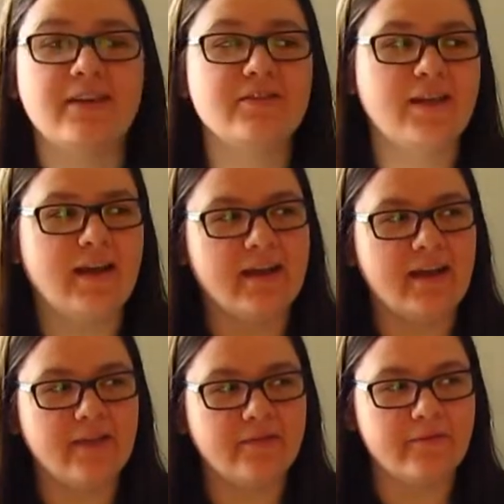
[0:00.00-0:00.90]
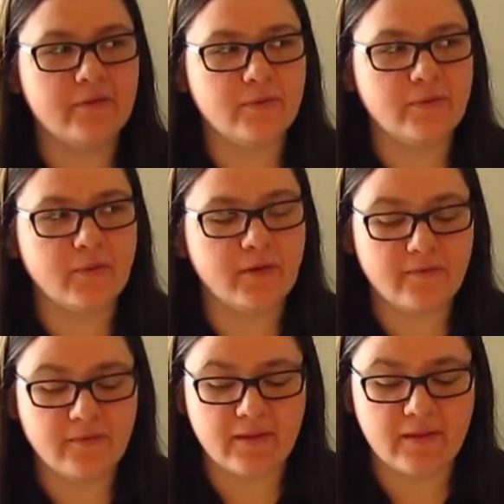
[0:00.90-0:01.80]
Actually, I have a few
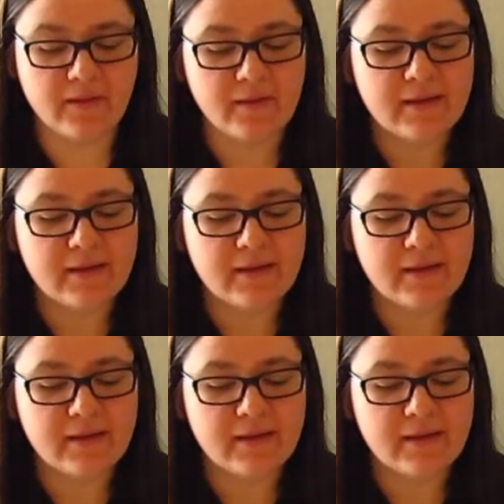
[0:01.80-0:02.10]
of the